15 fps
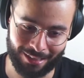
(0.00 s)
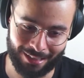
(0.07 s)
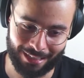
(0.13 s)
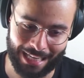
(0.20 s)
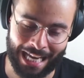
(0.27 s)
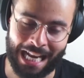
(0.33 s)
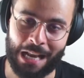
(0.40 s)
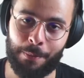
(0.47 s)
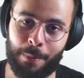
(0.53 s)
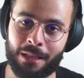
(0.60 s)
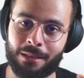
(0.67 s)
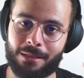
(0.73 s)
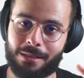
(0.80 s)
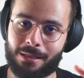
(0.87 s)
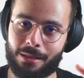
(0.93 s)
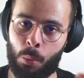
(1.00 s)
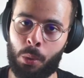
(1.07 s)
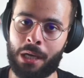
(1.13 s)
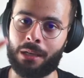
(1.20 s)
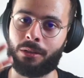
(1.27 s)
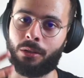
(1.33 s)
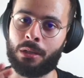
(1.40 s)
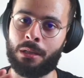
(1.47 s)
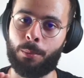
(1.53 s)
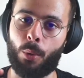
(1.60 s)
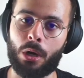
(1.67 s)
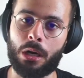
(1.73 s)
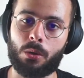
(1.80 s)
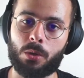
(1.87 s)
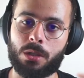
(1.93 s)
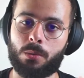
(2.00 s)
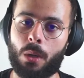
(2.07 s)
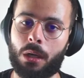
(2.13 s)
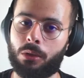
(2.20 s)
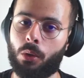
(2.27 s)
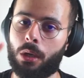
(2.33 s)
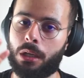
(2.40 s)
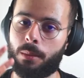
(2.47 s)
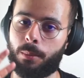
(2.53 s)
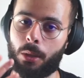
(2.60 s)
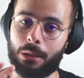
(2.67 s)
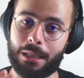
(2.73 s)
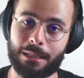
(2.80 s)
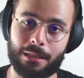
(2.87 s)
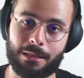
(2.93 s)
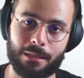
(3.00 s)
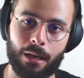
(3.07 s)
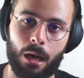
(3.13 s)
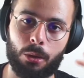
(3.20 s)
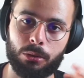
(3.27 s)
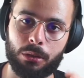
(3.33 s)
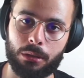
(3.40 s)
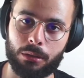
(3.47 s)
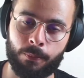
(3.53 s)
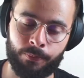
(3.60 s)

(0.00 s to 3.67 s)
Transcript: elements the molecules we are talking about and the surrounding.